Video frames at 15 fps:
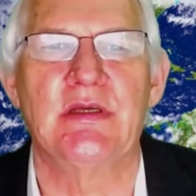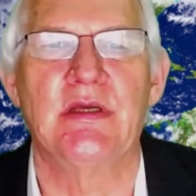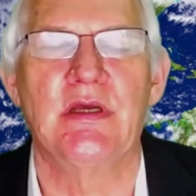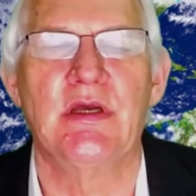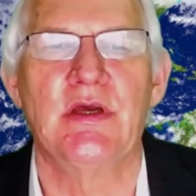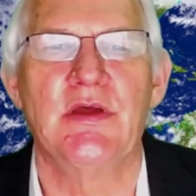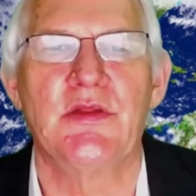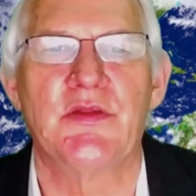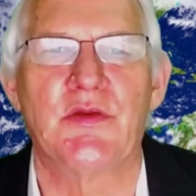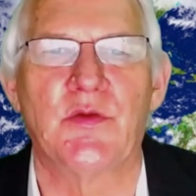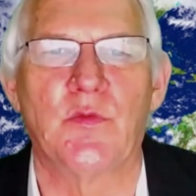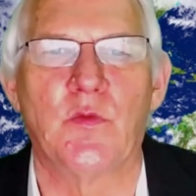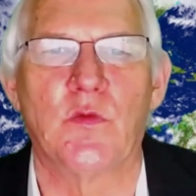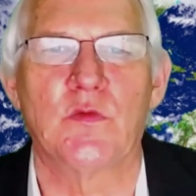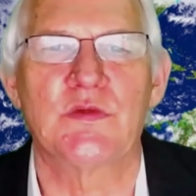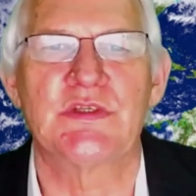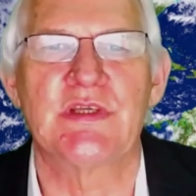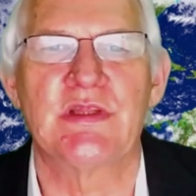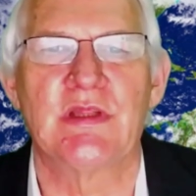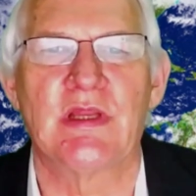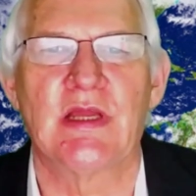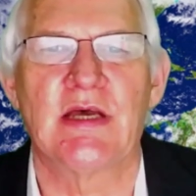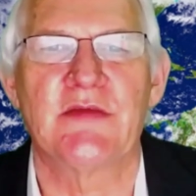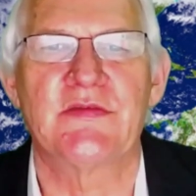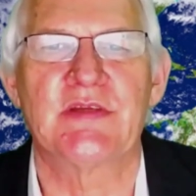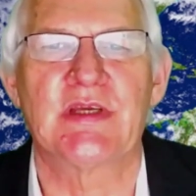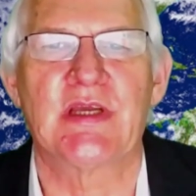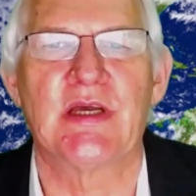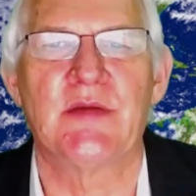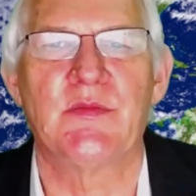the rewards in the life to
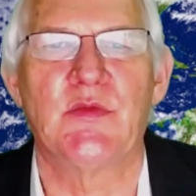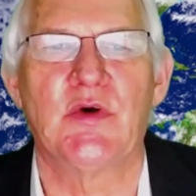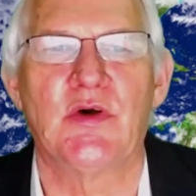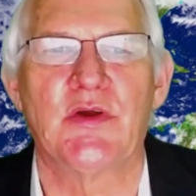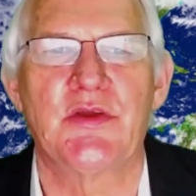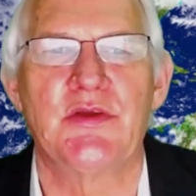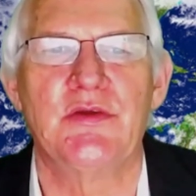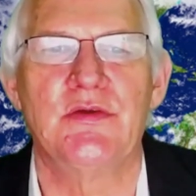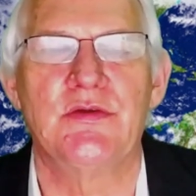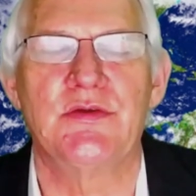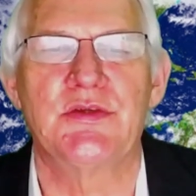come are huge.